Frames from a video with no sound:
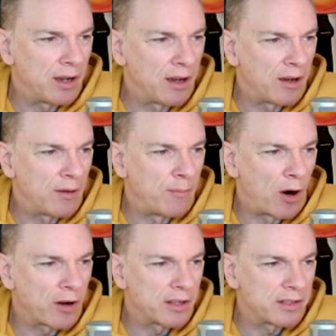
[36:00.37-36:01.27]
uh,
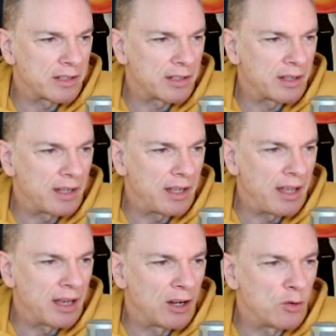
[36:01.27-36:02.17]
market
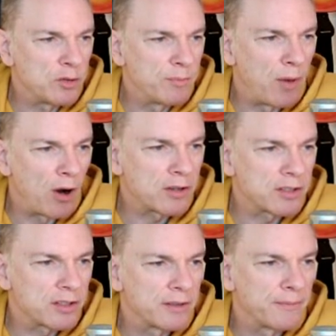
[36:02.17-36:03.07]
ELO's
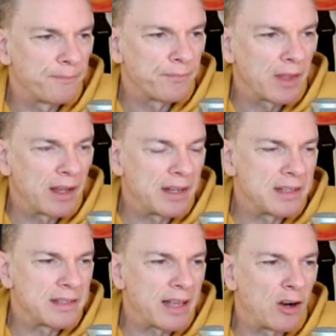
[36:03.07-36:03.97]
box and it's
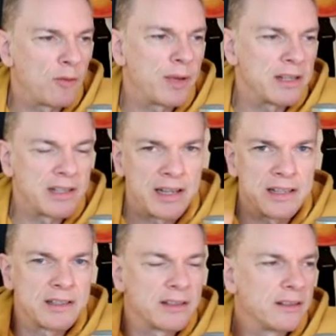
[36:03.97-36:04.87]
set up as in
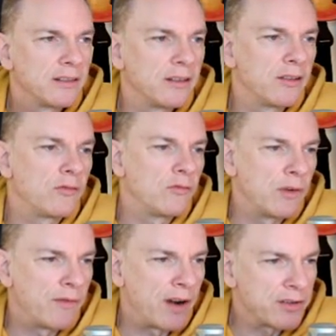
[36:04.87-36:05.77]
it's
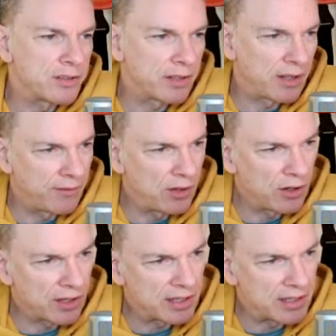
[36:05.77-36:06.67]
reversed. And if you
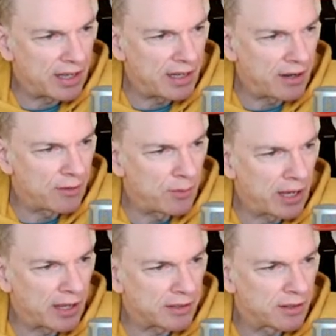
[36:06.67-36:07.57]
look inside here, we
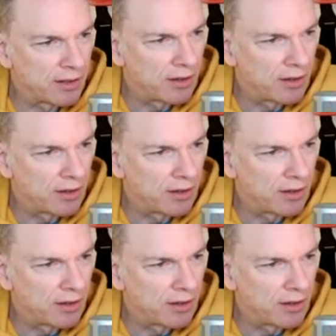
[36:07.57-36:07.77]
get